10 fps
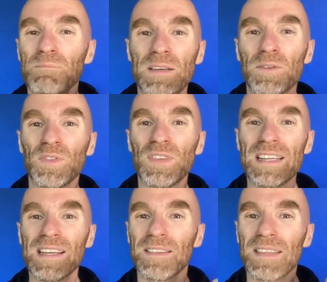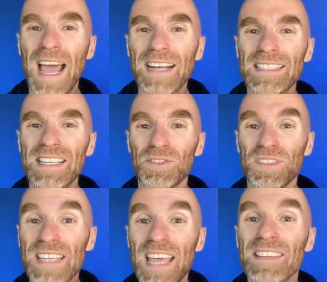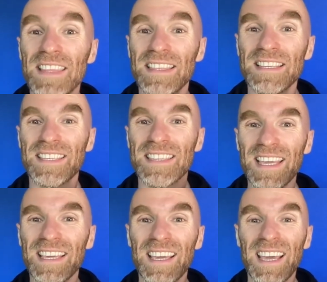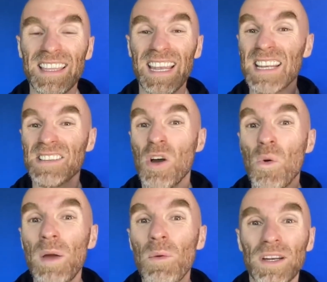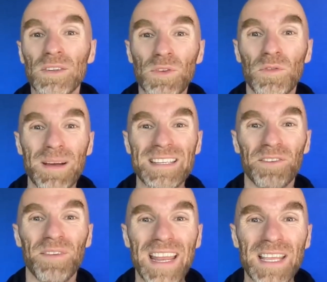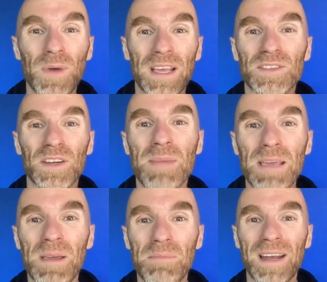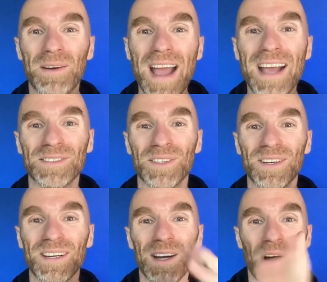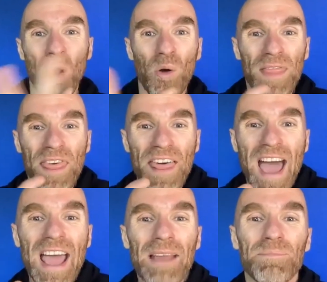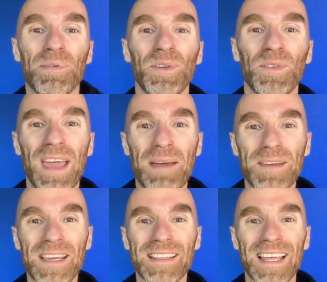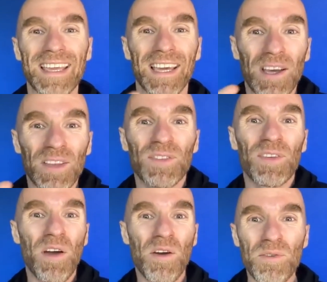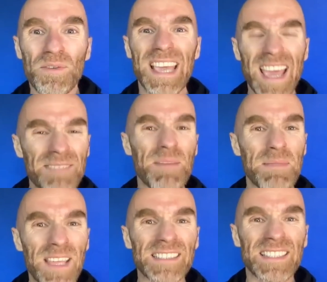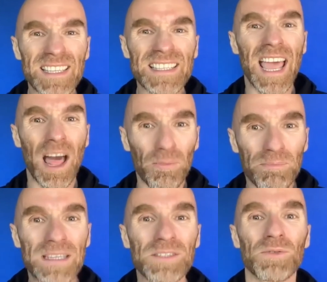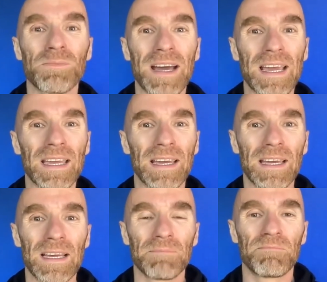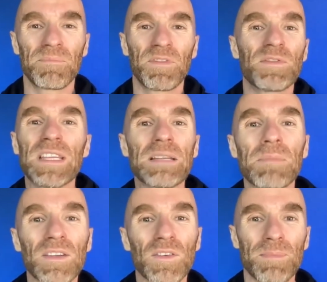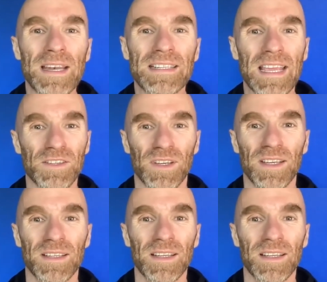Christina, the acting teacher, said that this thing that I know I want to do for myself anyway is going to make me a better actor. Oh, and that pulls at me. Like, so yeah, maybe that does help me do my 15 minutes of meditation.